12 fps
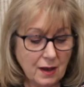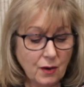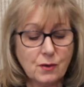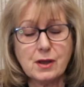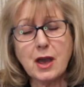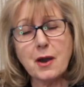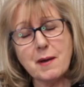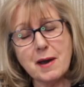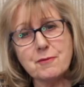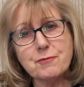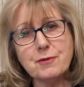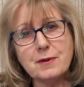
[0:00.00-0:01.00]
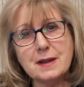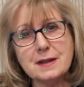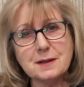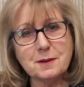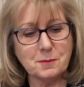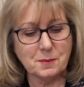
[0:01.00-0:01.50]
Or go out for a
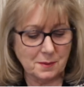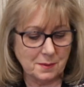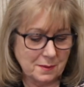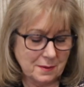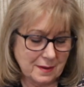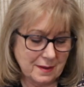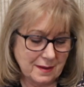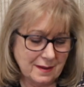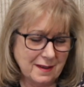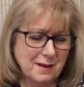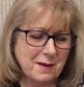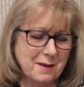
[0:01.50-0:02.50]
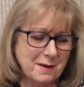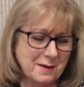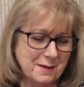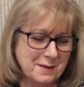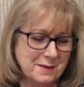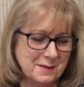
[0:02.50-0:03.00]
little walk.
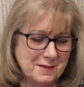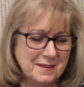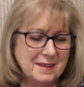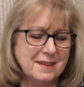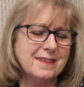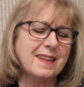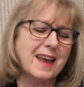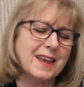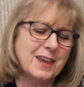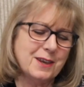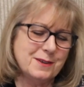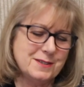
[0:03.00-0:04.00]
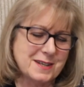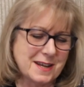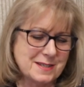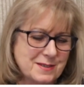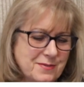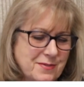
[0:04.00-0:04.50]
Oh, thank you,
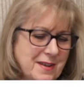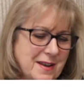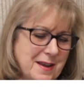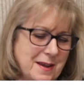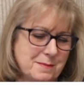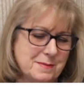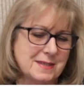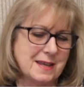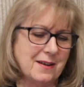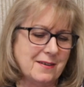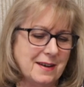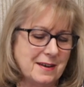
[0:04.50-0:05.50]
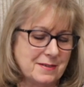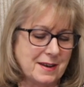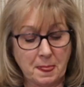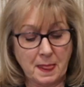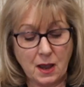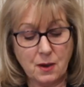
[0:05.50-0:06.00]
Jess Phillips. How
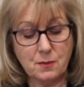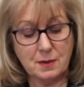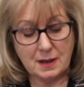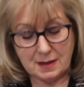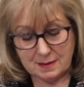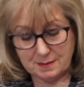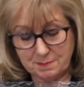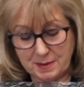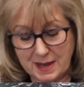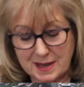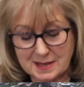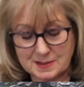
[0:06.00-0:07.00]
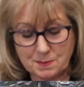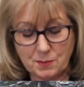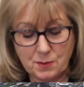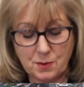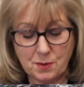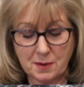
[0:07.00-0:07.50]
lovely. Oh, Piers
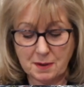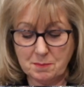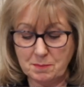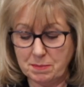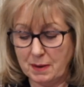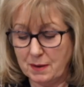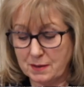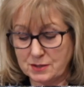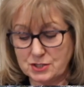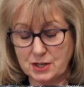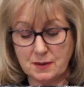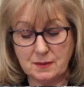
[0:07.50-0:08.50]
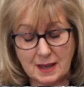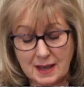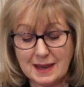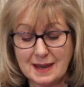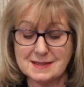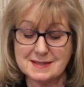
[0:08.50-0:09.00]
Morgan blocked you.
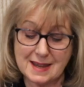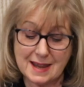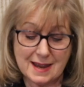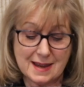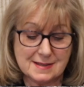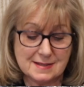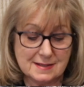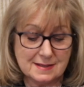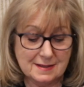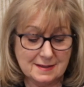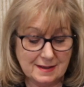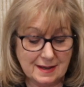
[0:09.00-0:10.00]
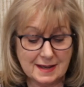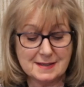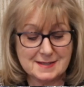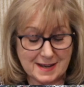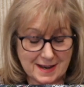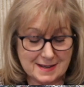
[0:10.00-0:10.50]
Yeah, he did. He
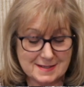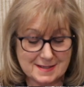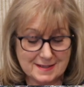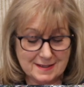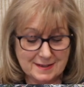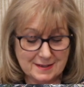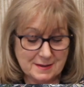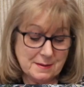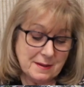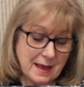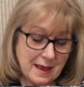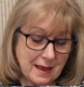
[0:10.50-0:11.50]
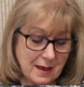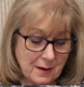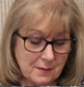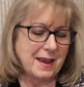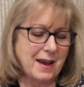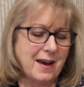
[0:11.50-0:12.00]
did. Hey,
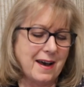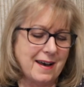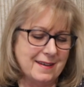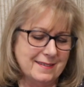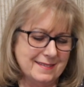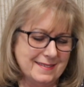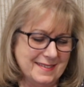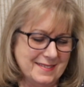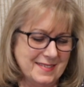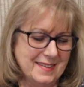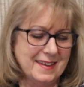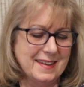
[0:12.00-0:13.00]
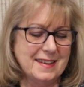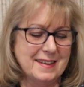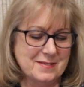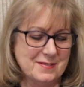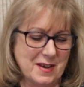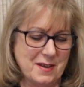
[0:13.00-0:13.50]
Harvey. Ah,
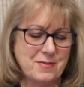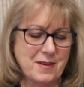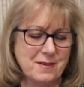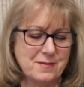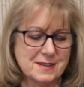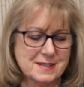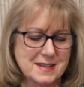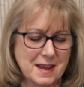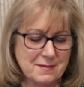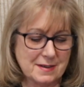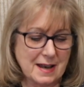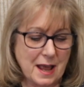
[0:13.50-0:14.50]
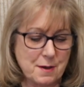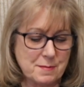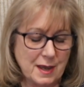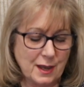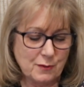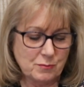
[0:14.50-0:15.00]
my favourite, David
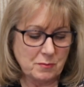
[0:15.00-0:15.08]
Lammy.